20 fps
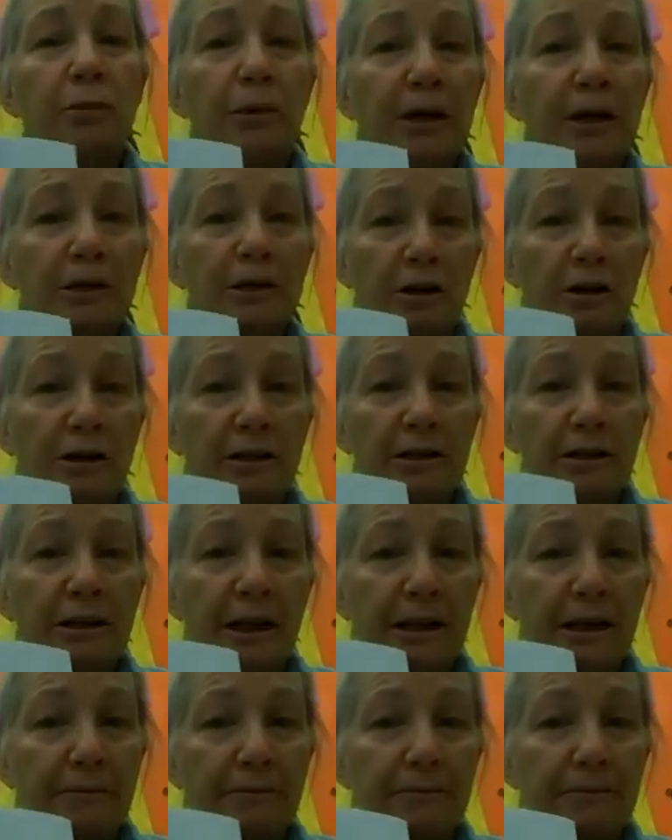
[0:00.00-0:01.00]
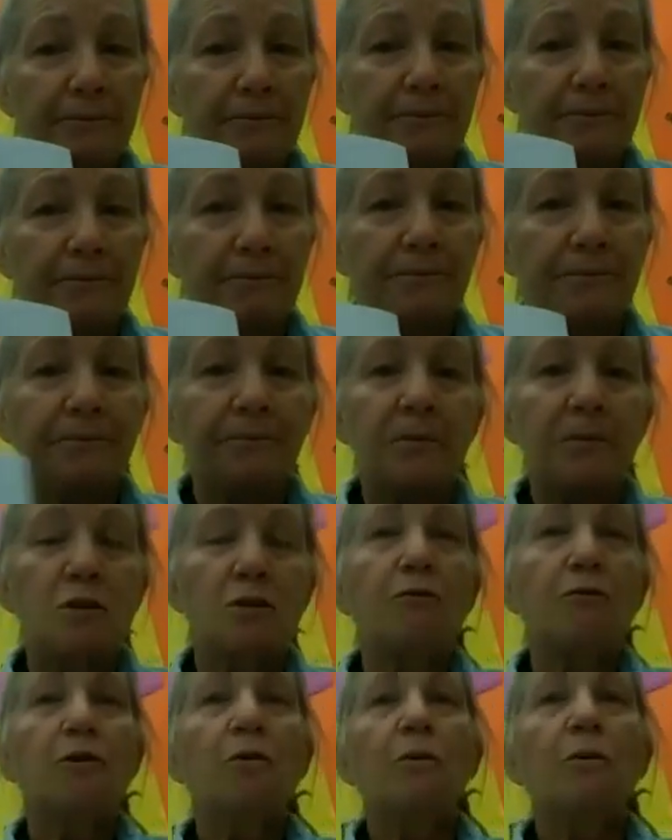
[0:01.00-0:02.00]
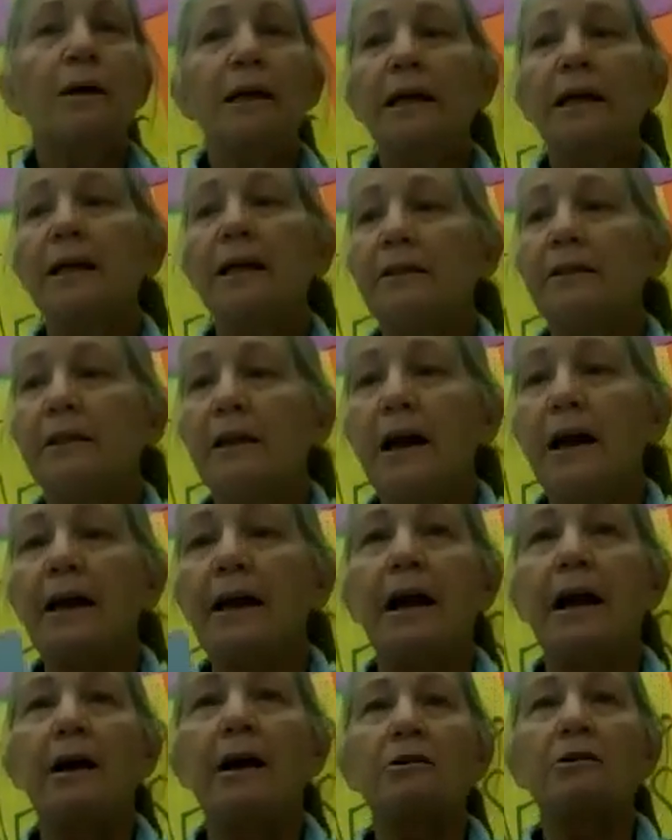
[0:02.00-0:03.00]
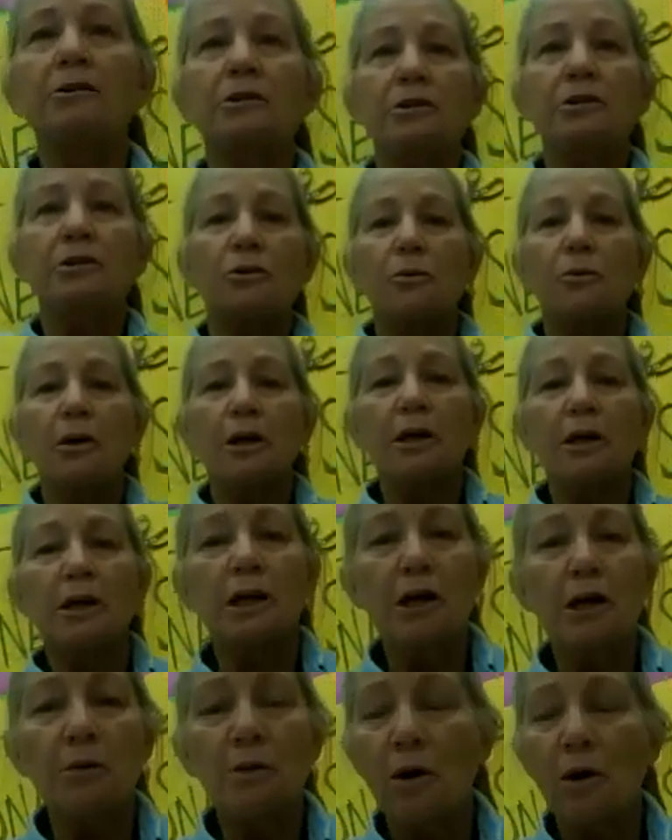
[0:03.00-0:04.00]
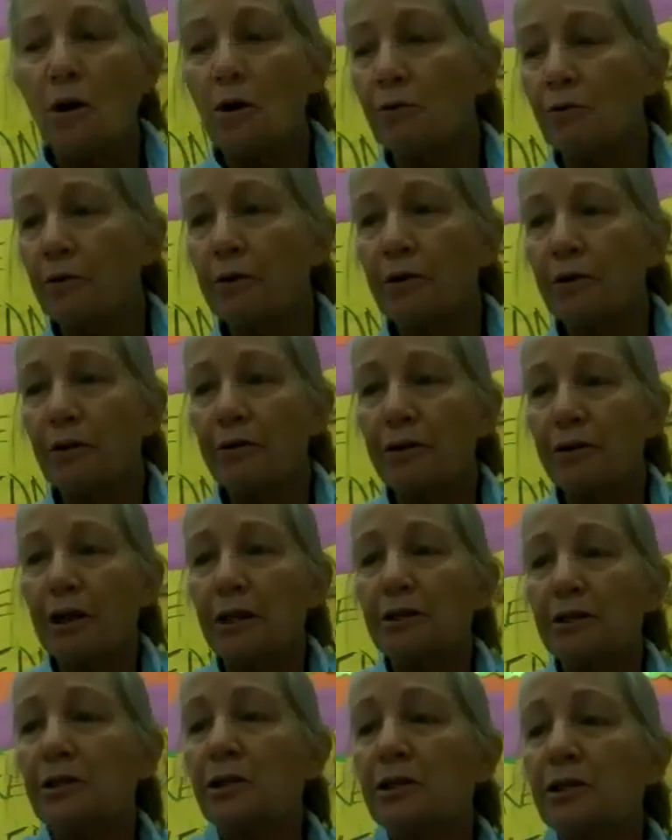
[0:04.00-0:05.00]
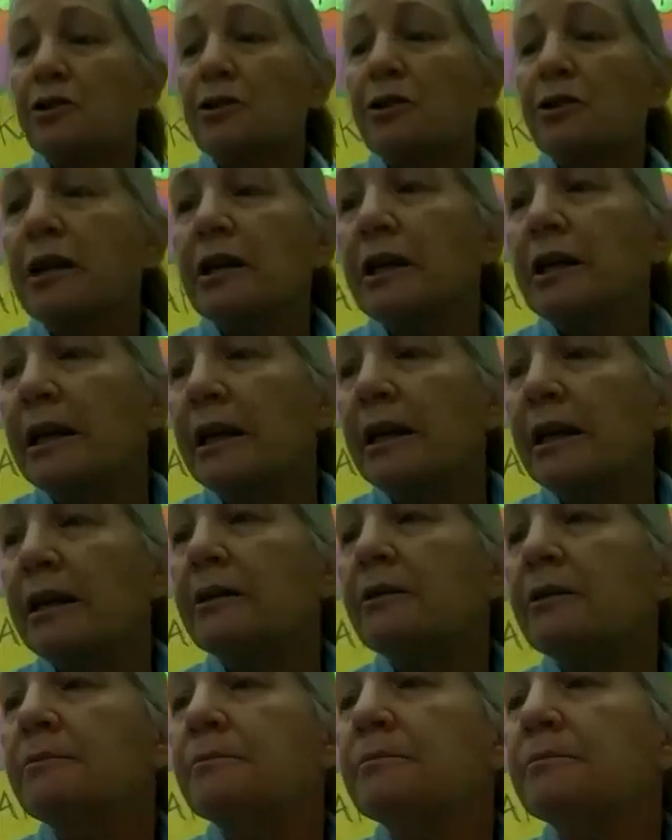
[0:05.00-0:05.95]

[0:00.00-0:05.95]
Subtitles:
ring toss game. So if you want to get that out, we're going to go over the things that you're going to need.